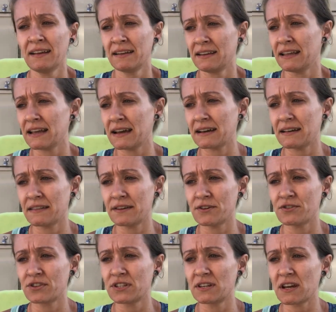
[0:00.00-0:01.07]
yeah,
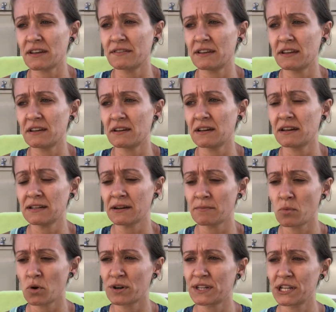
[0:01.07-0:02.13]
there's nothing
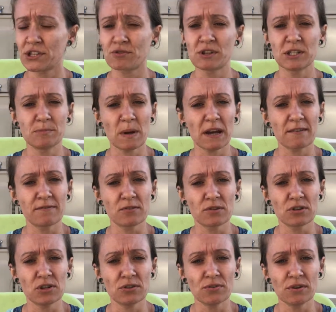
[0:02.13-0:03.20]
more disrespectful
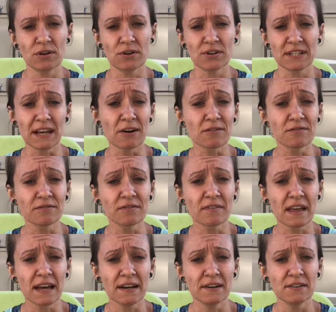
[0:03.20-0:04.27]
to yourself
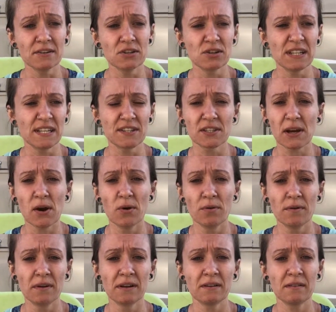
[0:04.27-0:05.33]
than to
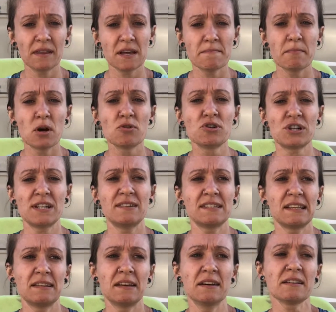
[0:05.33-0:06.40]
disown the emotions
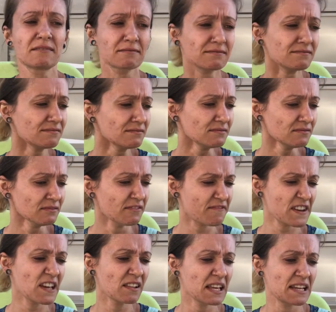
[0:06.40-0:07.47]
and the
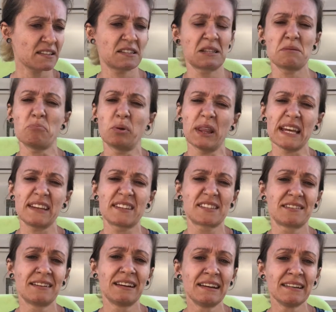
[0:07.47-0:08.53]
feelings and the place
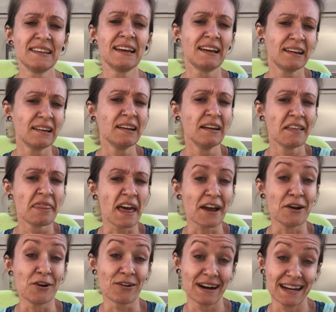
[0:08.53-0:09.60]
that
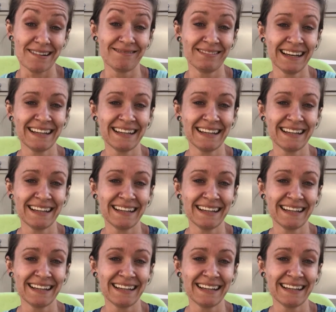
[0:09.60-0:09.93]
you're in.